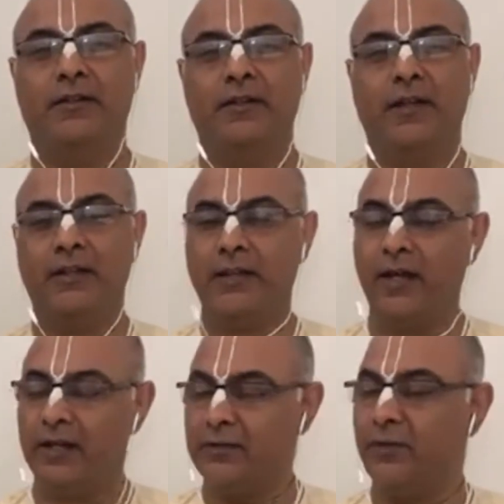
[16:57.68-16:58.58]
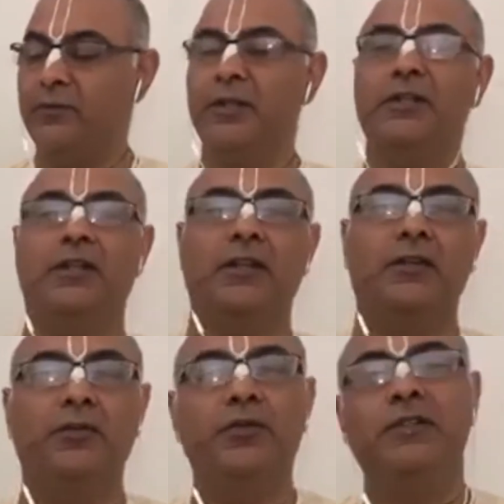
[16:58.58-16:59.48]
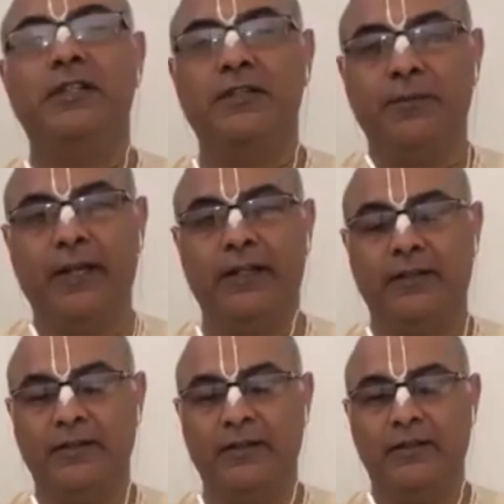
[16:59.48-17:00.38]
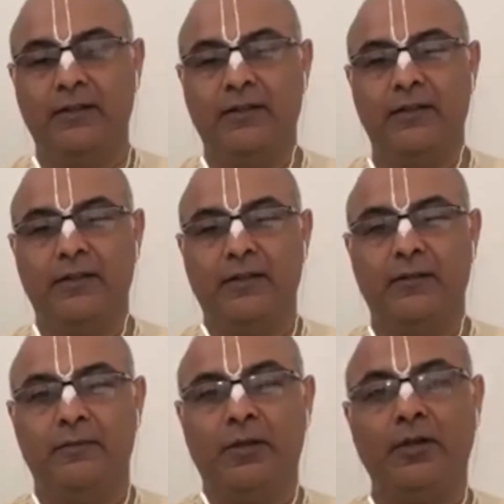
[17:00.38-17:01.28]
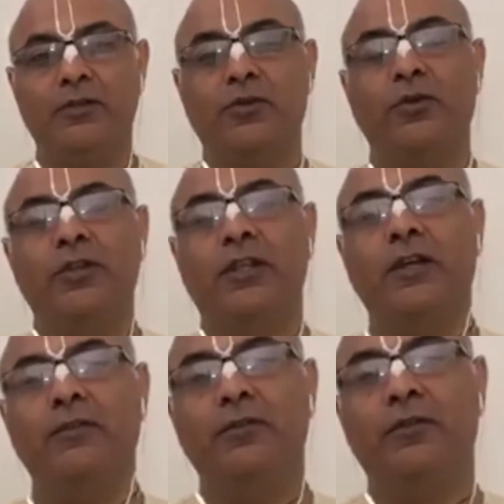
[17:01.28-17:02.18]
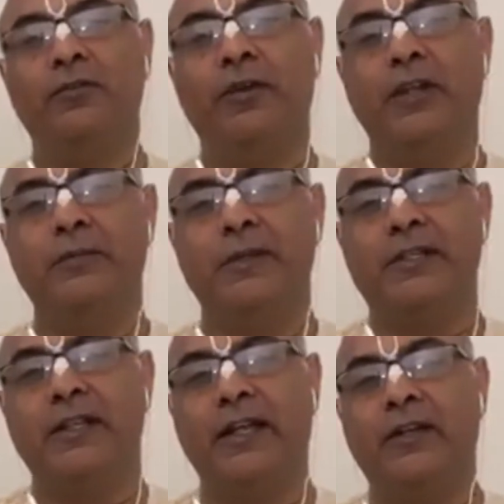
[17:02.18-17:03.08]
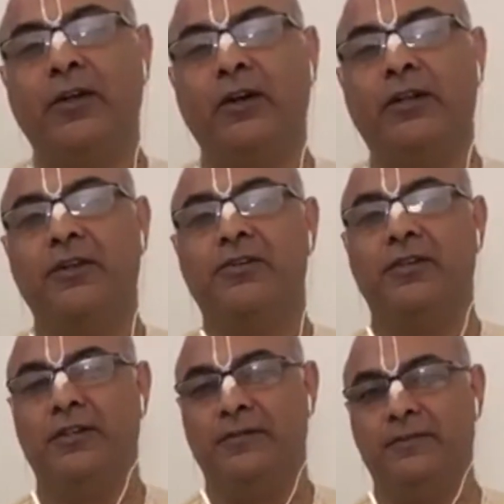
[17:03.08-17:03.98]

And they asked from each other, who is this man? Because Uddhav looked very much like Lord Krishna.